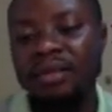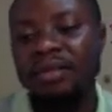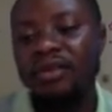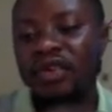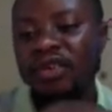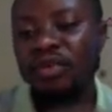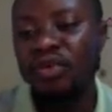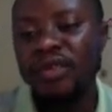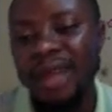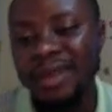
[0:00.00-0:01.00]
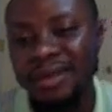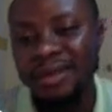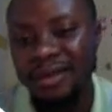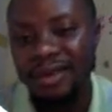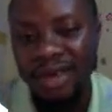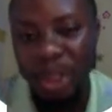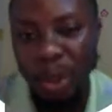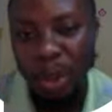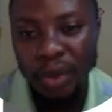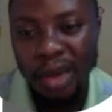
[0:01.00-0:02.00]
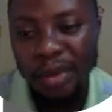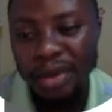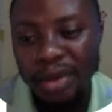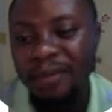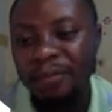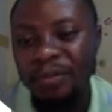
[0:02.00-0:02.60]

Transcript: Facebook start chopping their money.